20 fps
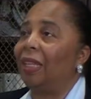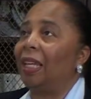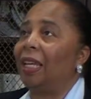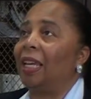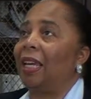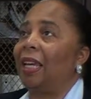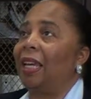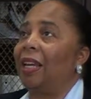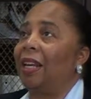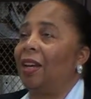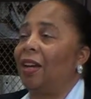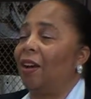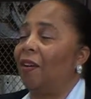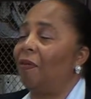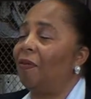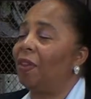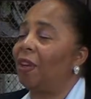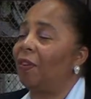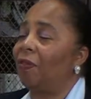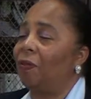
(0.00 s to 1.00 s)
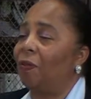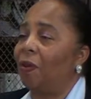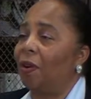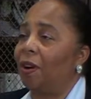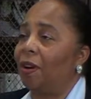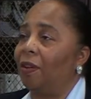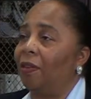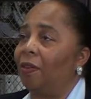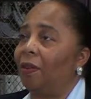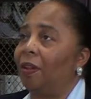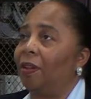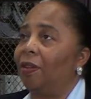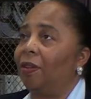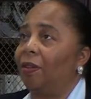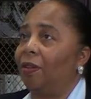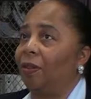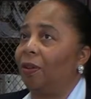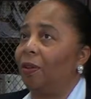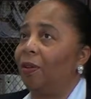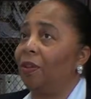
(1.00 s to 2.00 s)
And of that 400,
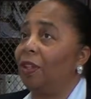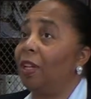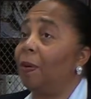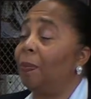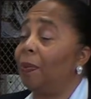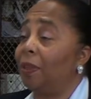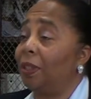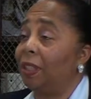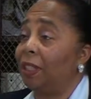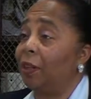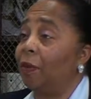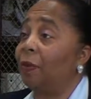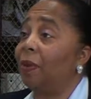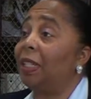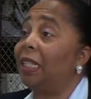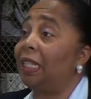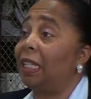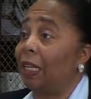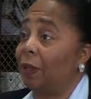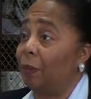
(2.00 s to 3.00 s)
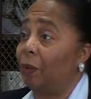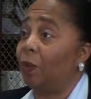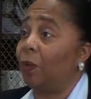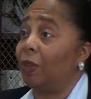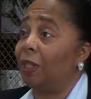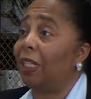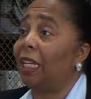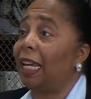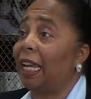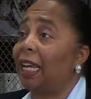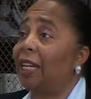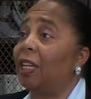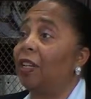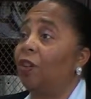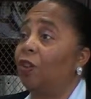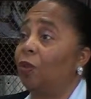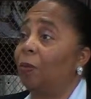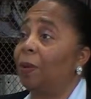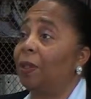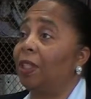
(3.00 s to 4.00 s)
13% were retained
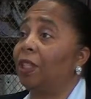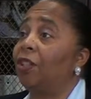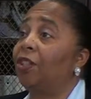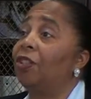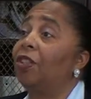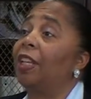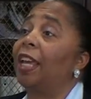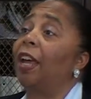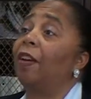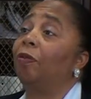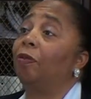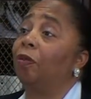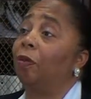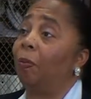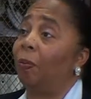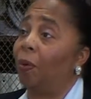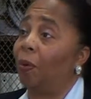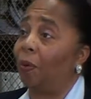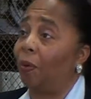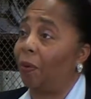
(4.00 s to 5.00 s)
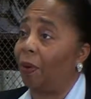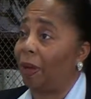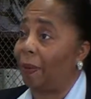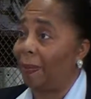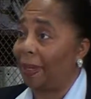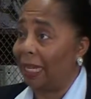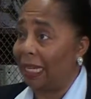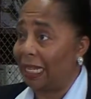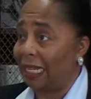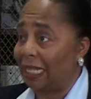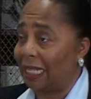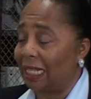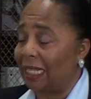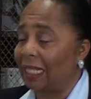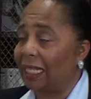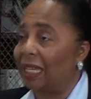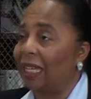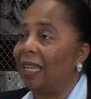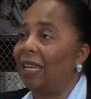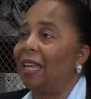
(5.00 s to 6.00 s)
in those positions after the program
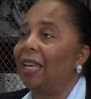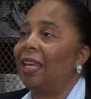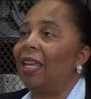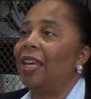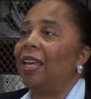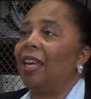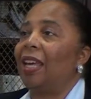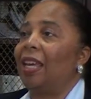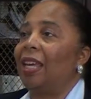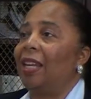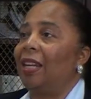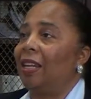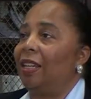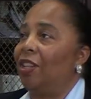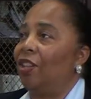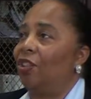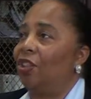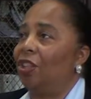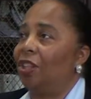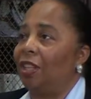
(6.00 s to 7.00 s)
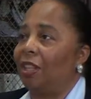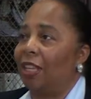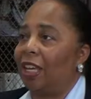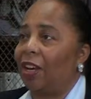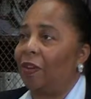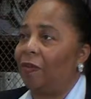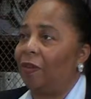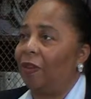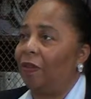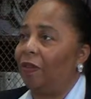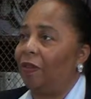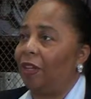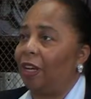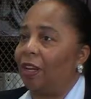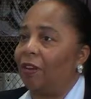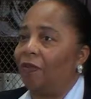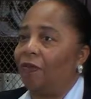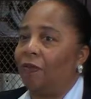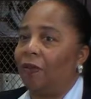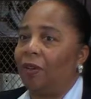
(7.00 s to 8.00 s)
ended. In addition to that, we've
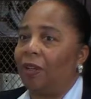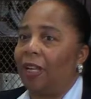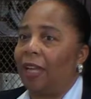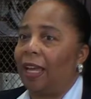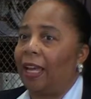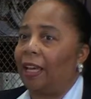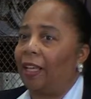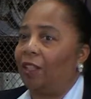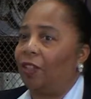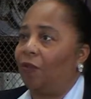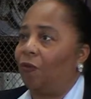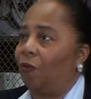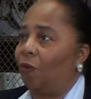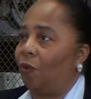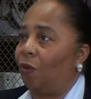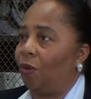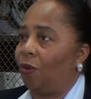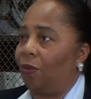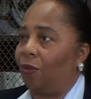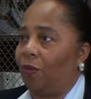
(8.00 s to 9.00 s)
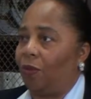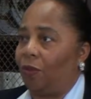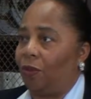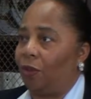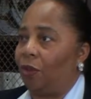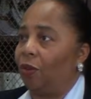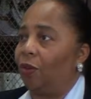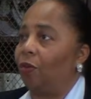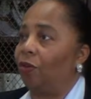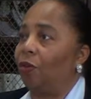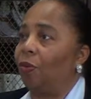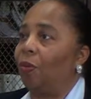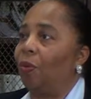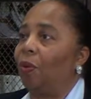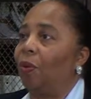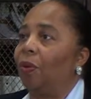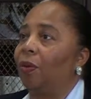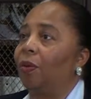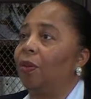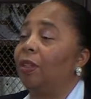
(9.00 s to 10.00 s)
done for the last 4 years or
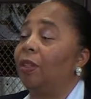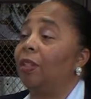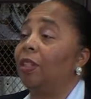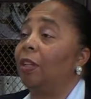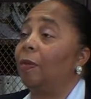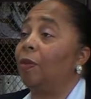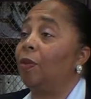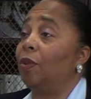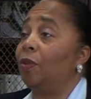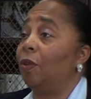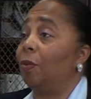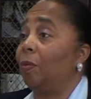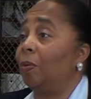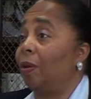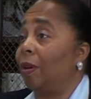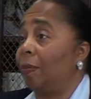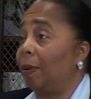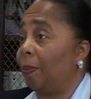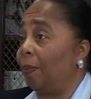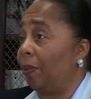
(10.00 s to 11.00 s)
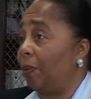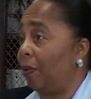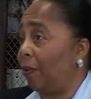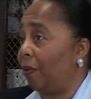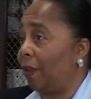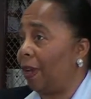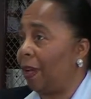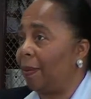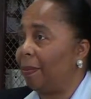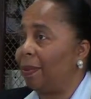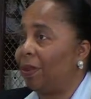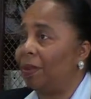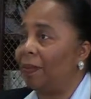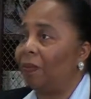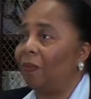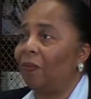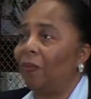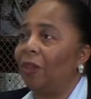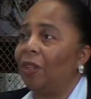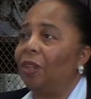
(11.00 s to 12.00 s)
more the summer youth employment programs,
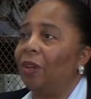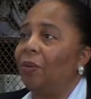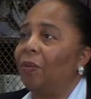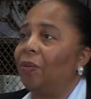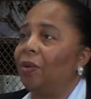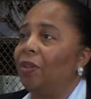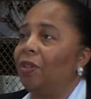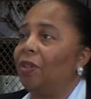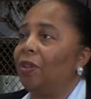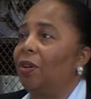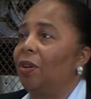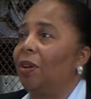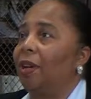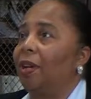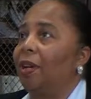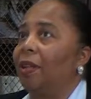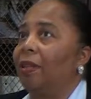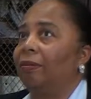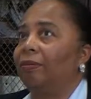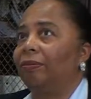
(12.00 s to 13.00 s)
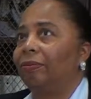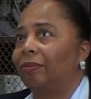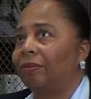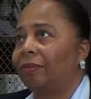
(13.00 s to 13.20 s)
which on